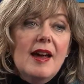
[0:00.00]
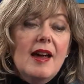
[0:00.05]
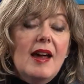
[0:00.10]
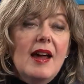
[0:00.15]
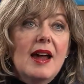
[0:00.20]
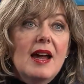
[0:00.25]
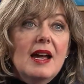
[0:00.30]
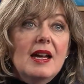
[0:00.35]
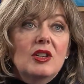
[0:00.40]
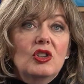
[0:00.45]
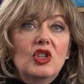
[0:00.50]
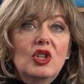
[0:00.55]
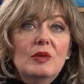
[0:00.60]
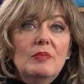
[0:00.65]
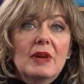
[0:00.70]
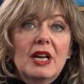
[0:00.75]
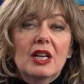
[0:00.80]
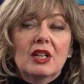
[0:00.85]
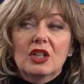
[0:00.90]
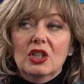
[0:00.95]
and she
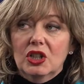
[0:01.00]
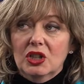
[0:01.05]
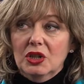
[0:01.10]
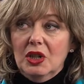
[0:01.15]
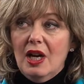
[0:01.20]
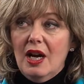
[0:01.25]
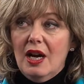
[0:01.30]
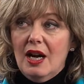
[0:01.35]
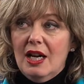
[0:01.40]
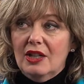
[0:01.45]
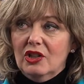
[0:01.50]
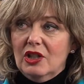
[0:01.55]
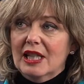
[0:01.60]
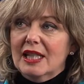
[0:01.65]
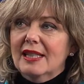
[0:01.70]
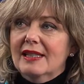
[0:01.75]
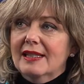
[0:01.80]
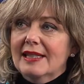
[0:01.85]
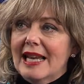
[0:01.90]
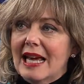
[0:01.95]
made a collage, like
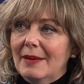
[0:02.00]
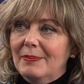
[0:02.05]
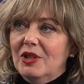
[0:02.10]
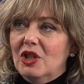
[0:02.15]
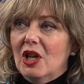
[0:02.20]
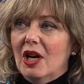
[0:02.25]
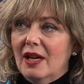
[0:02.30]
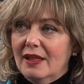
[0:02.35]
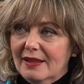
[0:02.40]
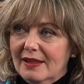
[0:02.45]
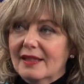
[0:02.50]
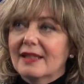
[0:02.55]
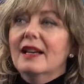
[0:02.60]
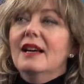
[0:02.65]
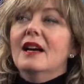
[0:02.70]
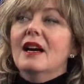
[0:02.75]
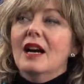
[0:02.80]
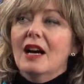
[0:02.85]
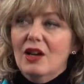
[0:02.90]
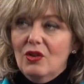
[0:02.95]
snapshots,
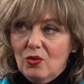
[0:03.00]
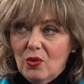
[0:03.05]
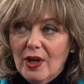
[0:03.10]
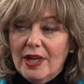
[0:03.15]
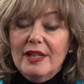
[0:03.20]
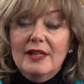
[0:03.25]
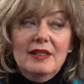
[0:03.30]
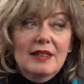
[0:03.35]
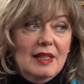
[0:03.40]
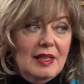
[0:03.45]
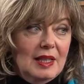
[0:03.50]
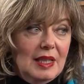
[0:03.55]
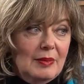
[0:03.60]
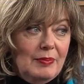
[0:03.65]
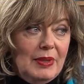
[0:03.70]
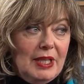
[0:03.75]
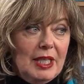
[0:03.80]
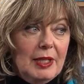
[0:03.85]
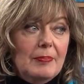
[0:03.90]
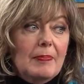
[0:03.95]
of what is
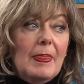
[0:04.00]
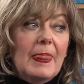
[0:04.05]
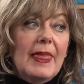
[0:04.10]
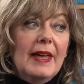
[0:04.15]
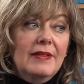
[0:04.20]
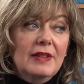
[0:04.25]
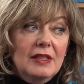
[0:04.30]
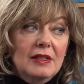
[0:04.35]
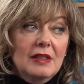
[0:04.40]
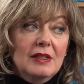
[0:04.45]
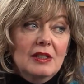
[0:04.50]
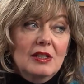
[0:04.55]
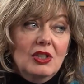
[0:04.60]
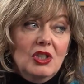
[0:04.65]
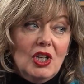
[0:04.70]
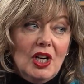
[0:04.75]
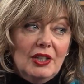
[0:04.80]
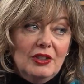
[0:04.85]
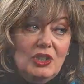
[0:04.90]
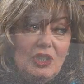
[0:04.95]
Columbia. And this is a shot